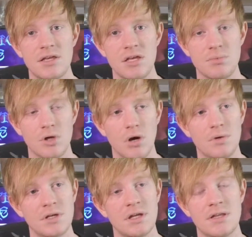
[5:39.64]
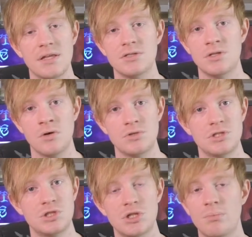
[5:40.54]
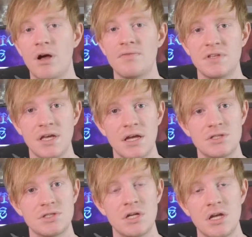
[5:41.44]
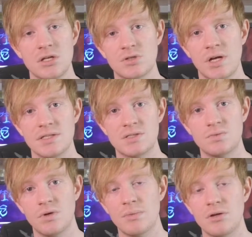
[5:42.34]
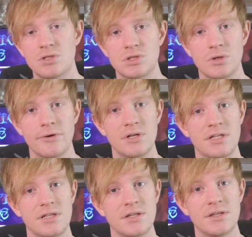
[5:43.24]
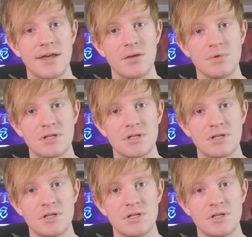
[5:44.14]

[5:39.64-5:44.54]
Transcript: keep going. And then don't just jump off the edge and try and swim out to shore or anything like that,